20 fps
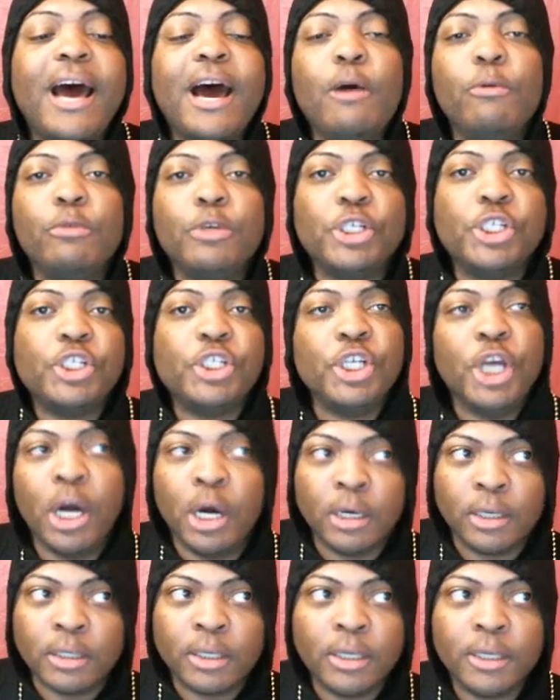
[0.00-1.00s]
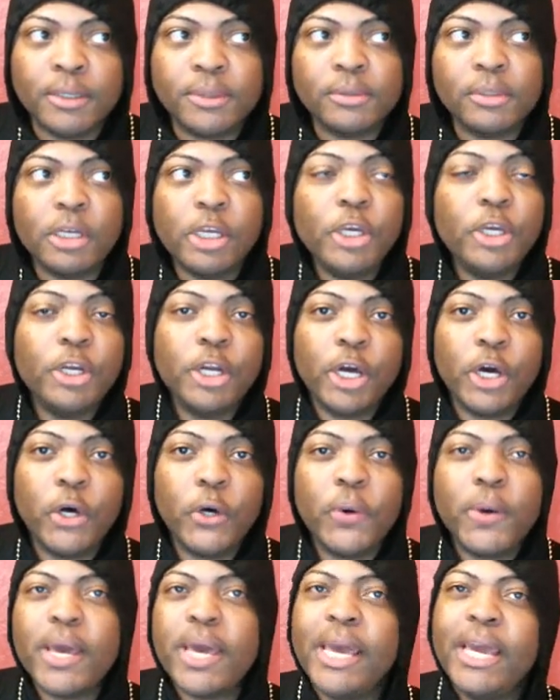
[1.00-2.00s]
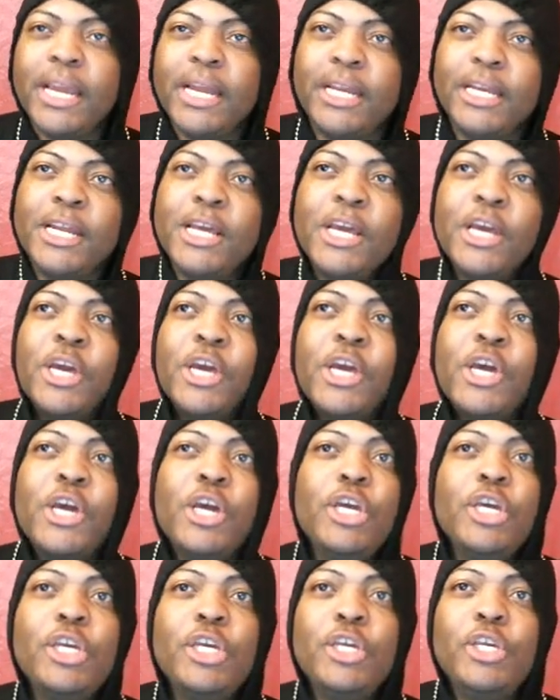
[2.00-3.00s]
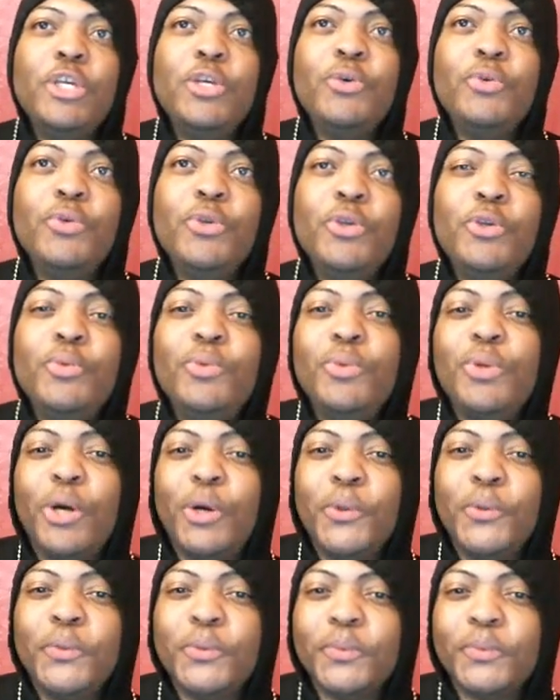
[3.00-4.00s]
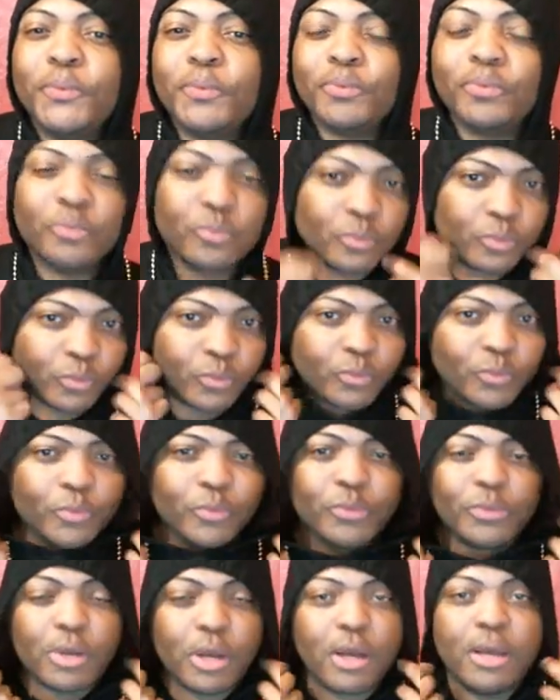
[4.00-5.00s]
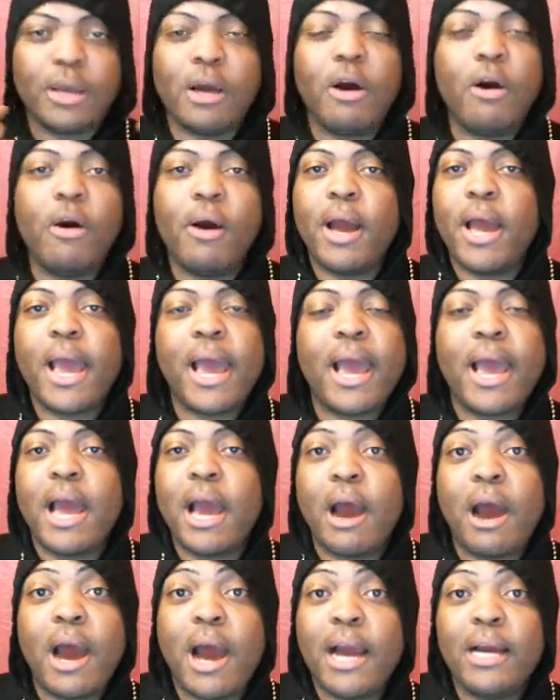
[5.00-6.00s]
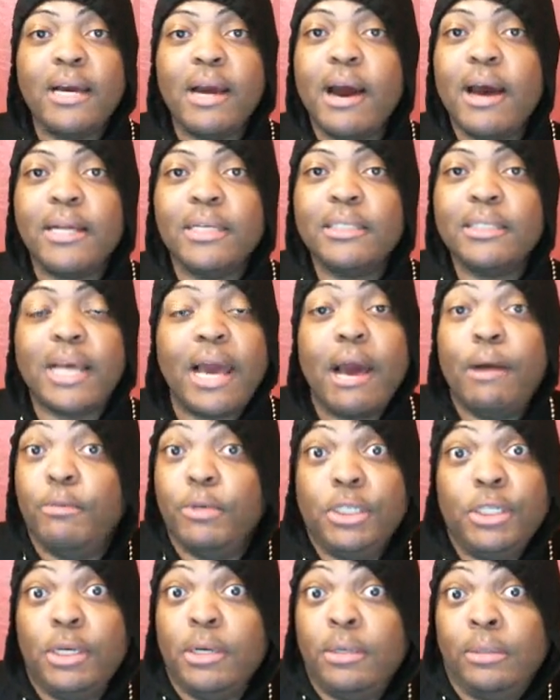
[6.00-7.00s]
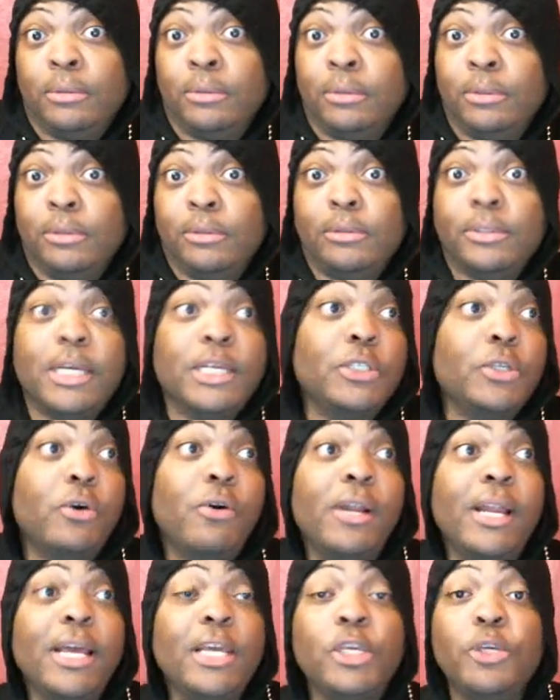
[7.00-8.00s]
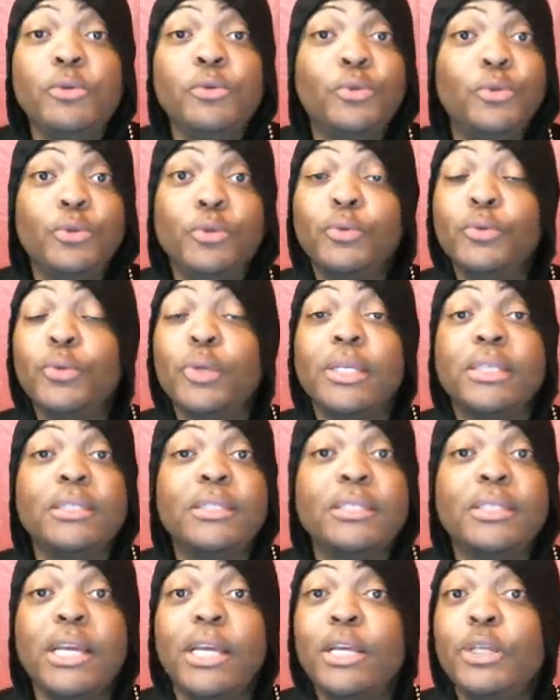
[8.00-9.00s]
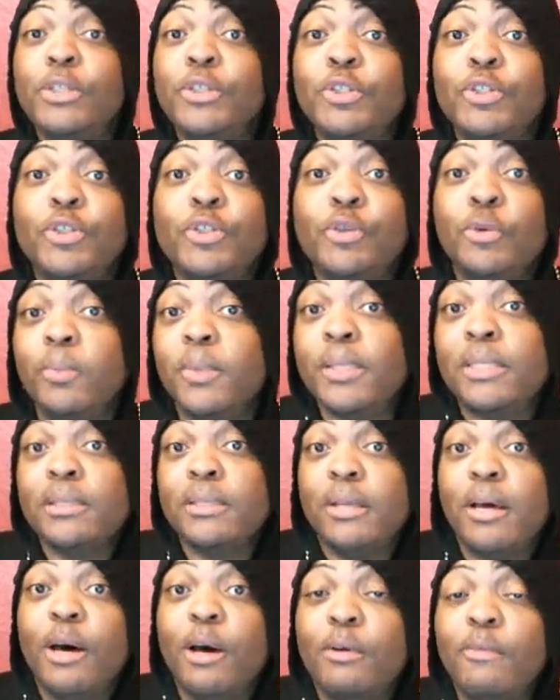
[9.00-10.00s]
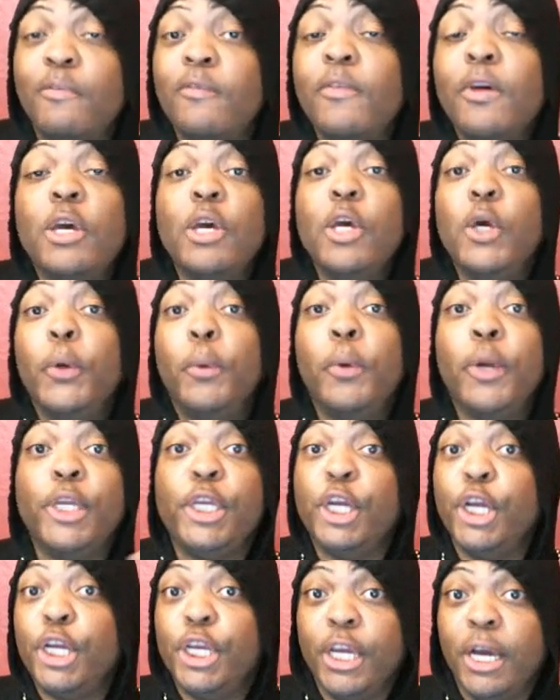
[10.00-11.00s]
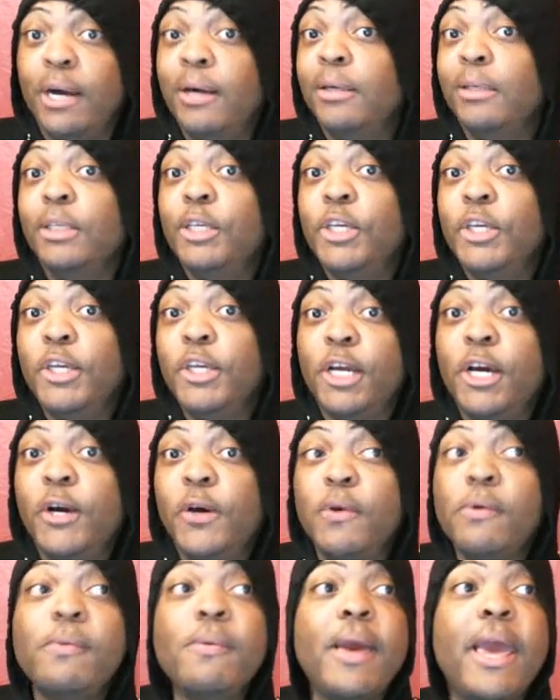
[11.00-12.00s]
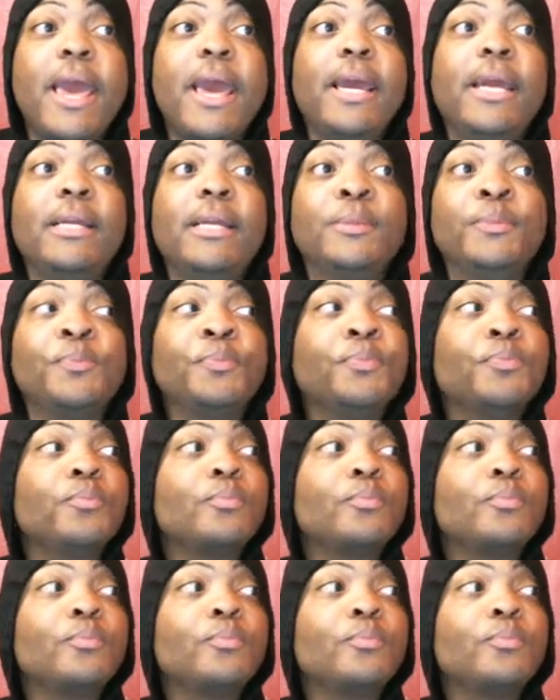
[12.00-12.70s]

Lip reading: I was young, you know. And you don't. I can honestly, I was young. That's all that you do and say stupid stuff when you're young, you know. And